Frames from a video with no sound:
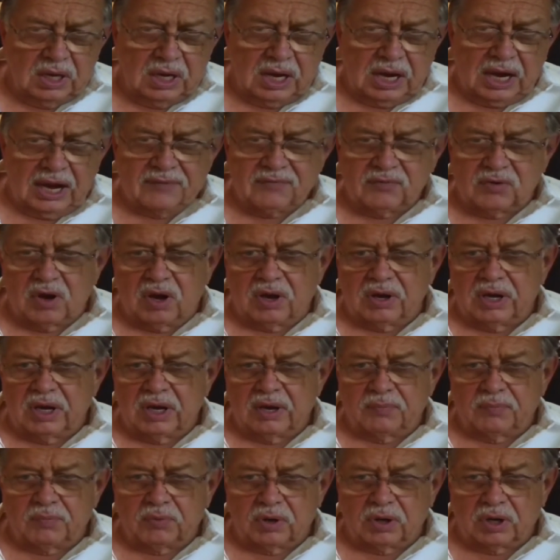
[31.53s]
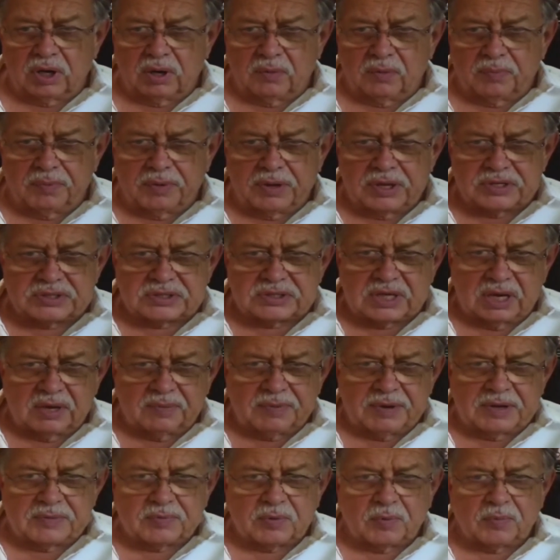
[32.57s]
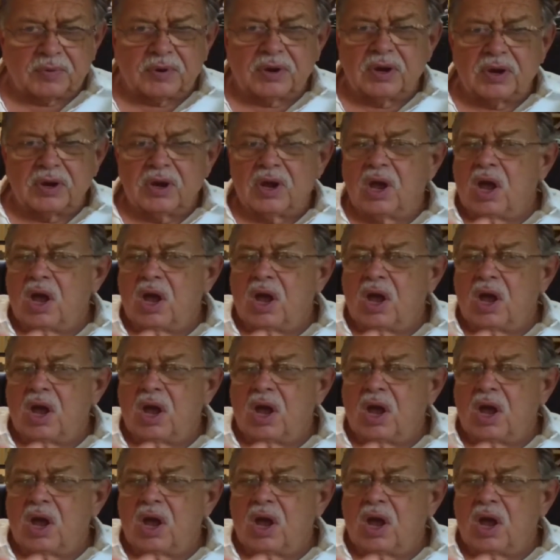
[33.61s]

I've gone in and put a little piece on a paper